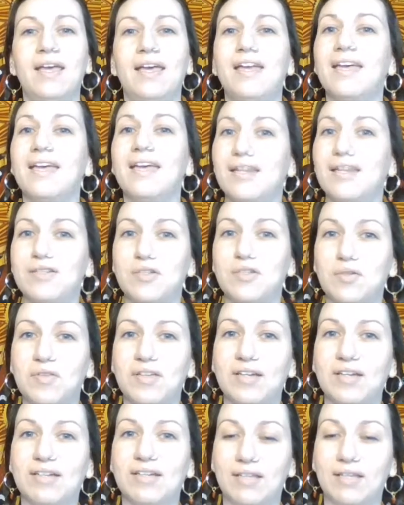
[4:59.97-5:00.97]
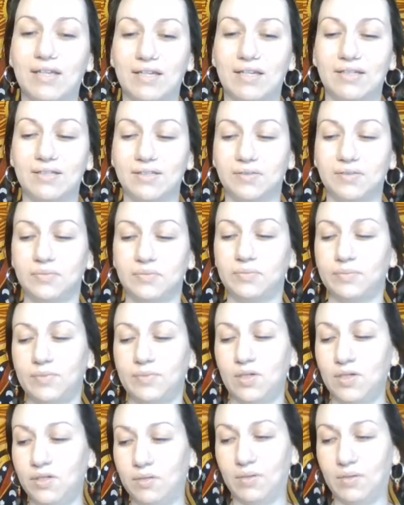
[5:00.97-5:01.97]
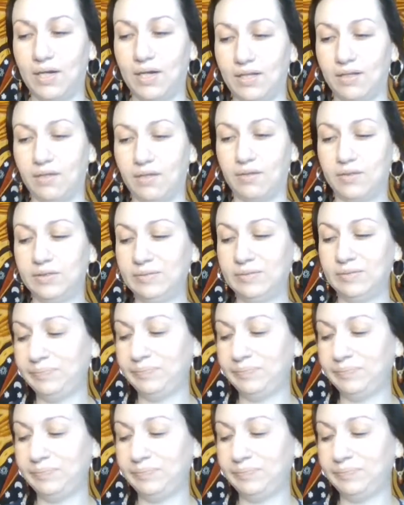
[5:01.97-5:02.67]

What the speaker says: And I do that like on the regular.